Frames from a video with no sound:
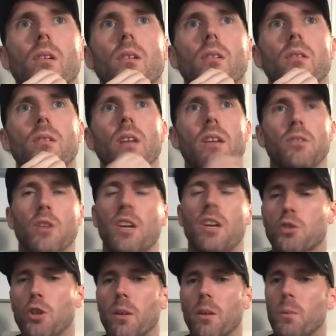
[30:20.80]
It's
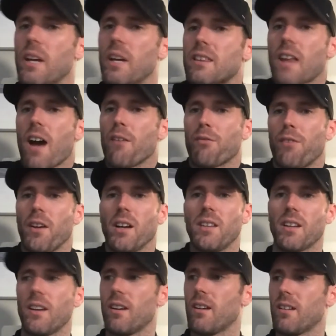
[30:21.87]
sort of, we had that feeling
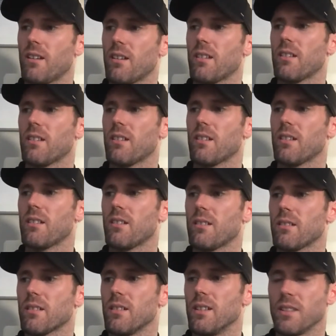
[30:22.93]
that
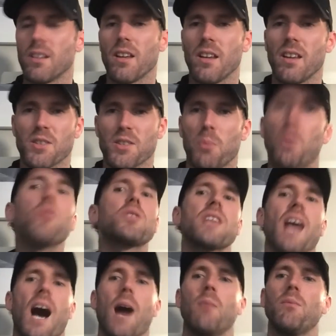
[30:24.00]
it's supposed to
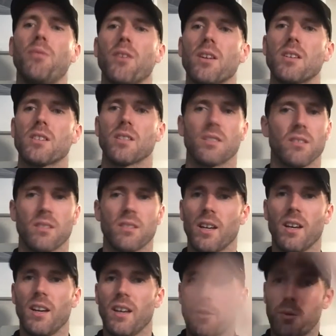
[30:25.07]
happen for us, and
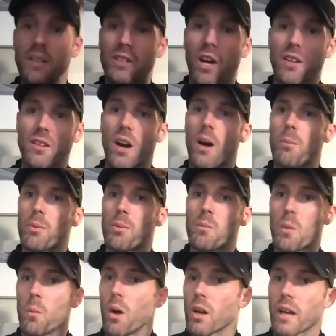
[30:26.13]
if we turn up and we
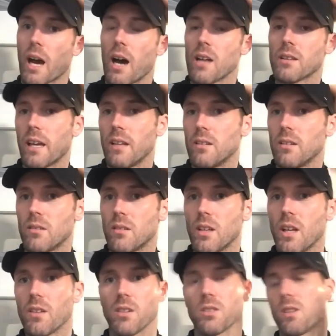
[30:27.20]
work hard, then
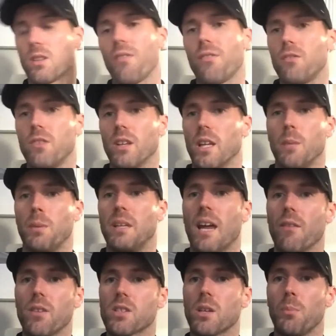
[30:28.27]
there's nothing really to be
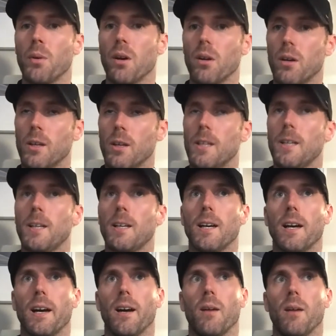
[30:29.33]
nervous about.
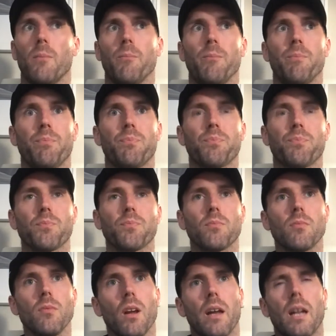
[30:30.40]
And
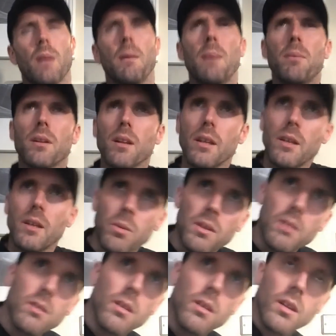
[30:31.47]
I remember the
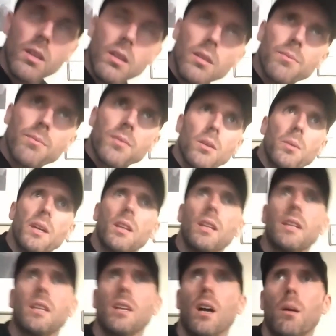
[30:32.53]
week
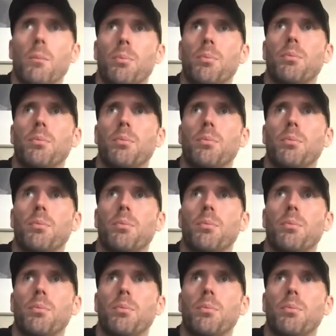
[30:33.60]
leading up,